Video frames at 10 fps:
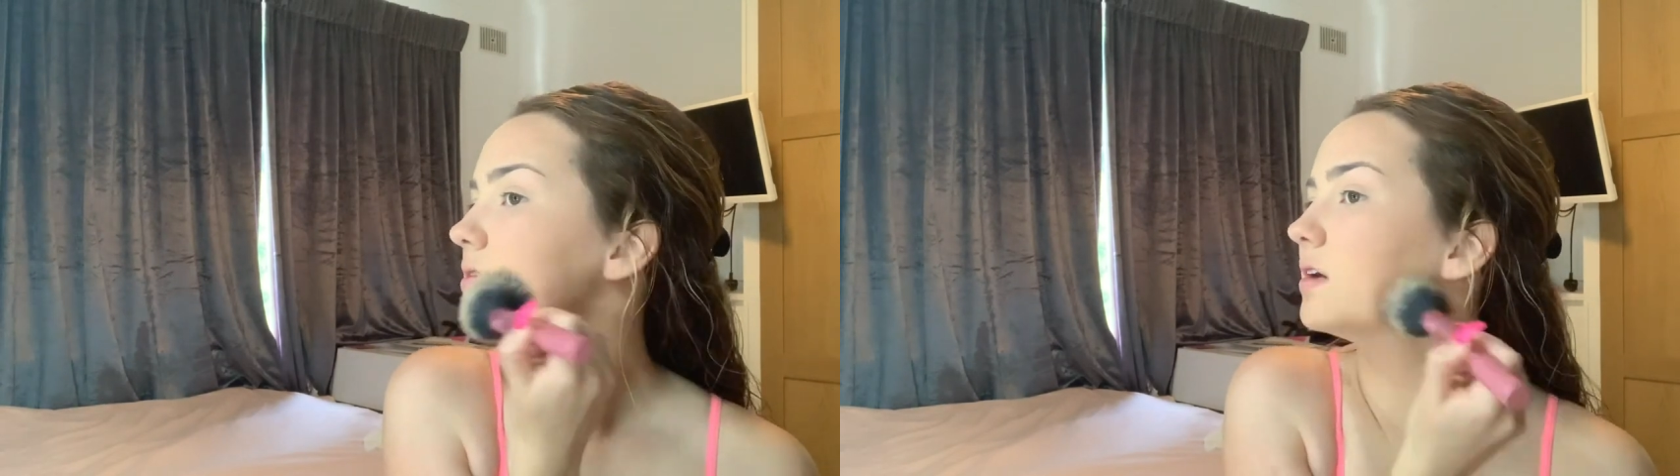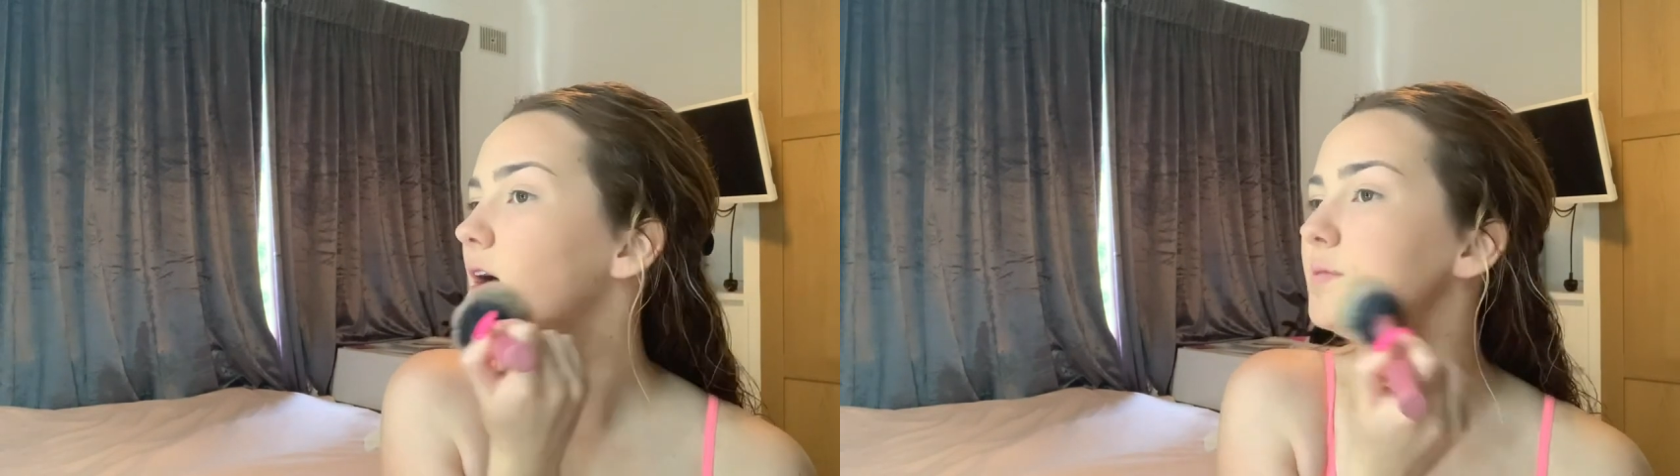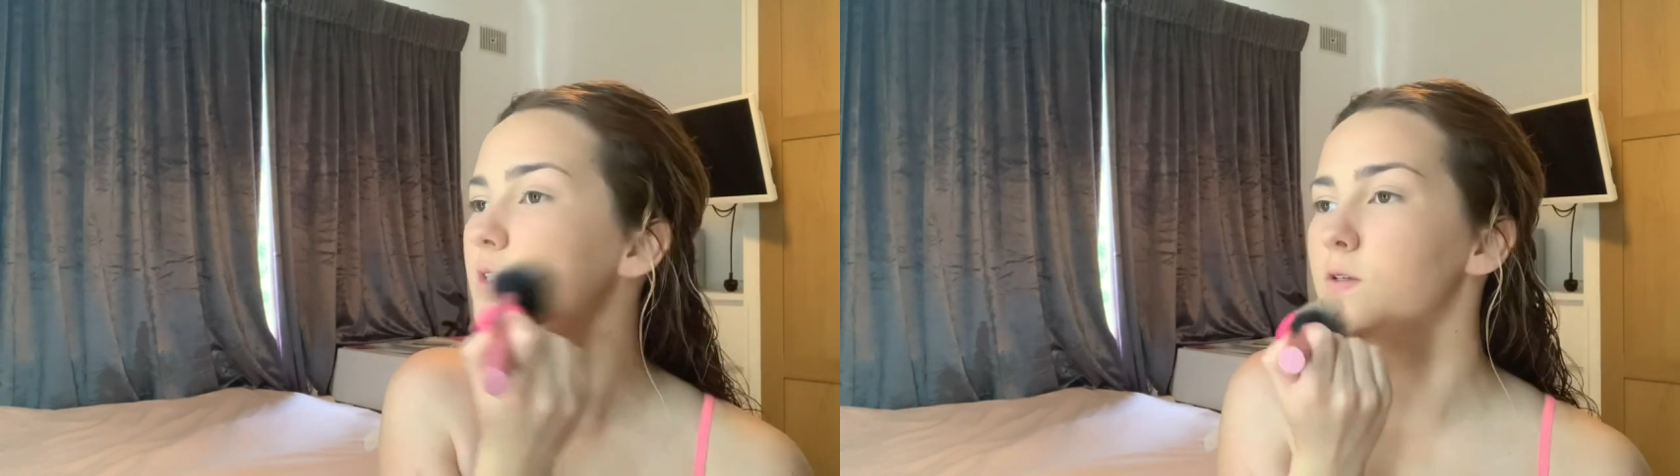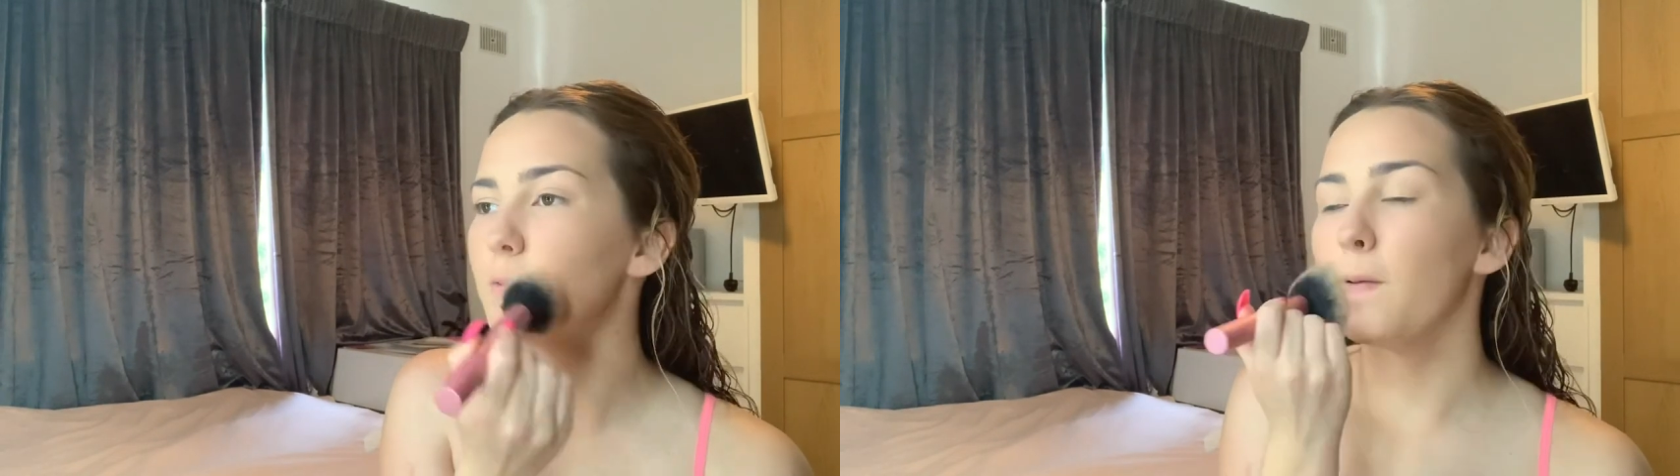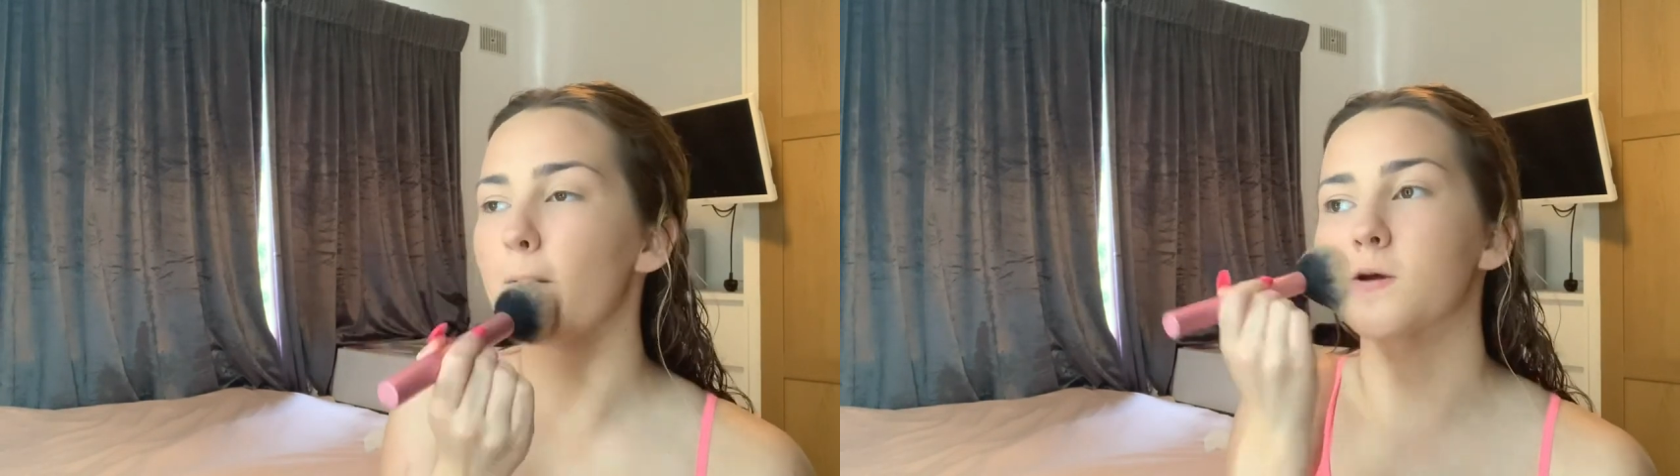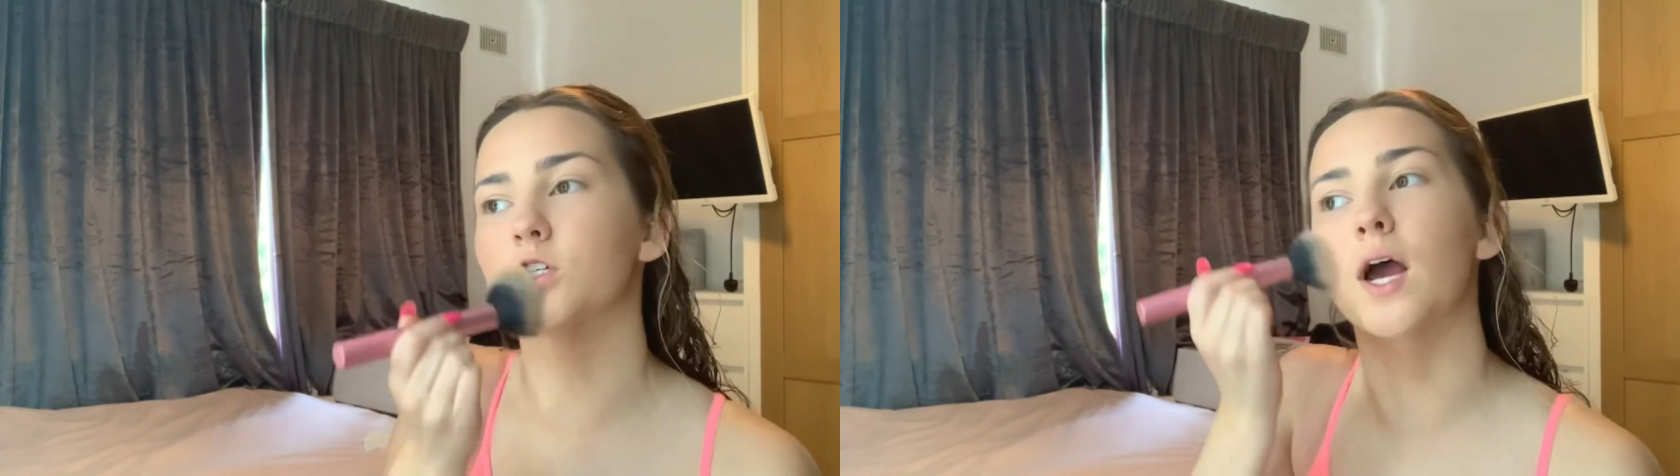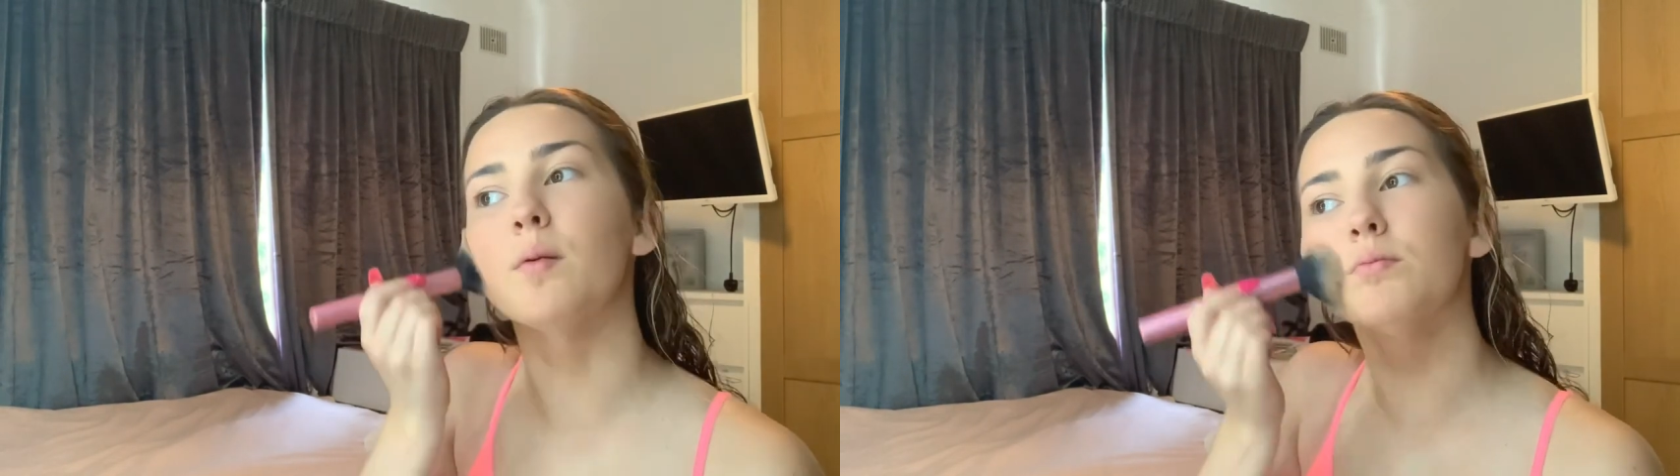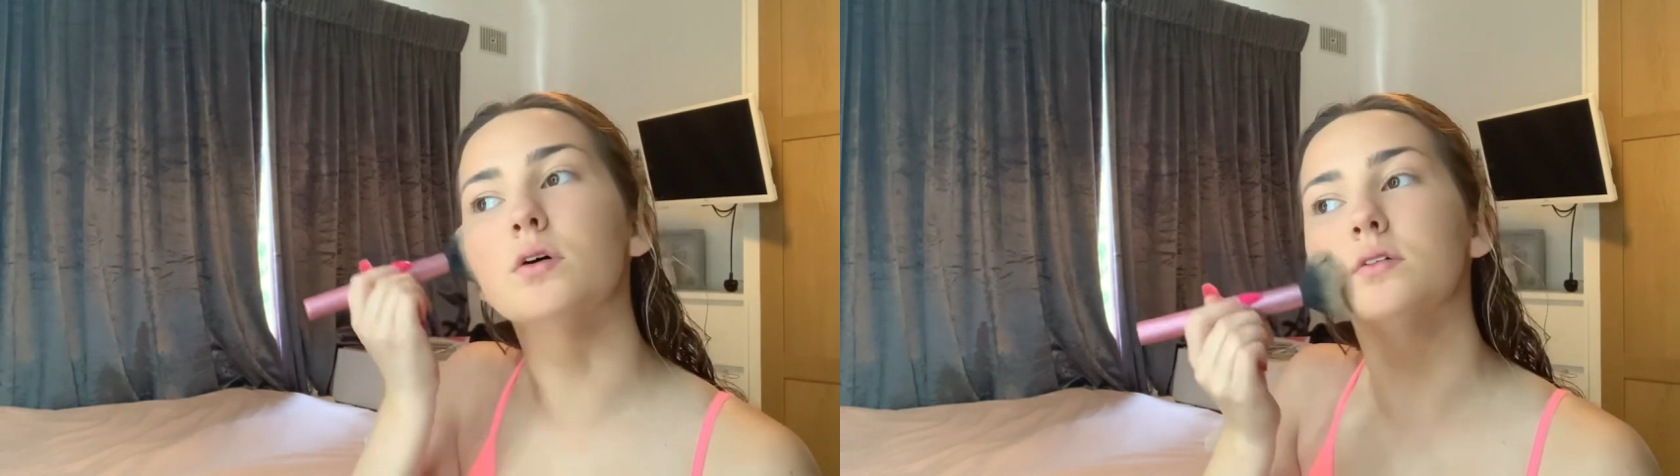I'm just a bit of a
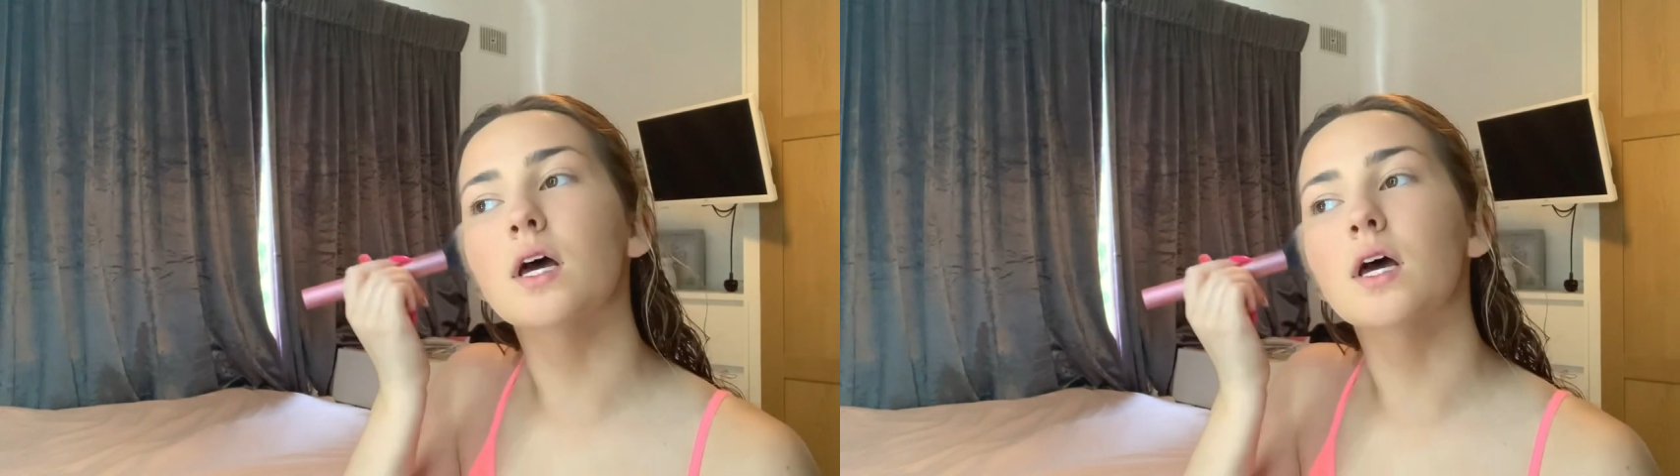shambles.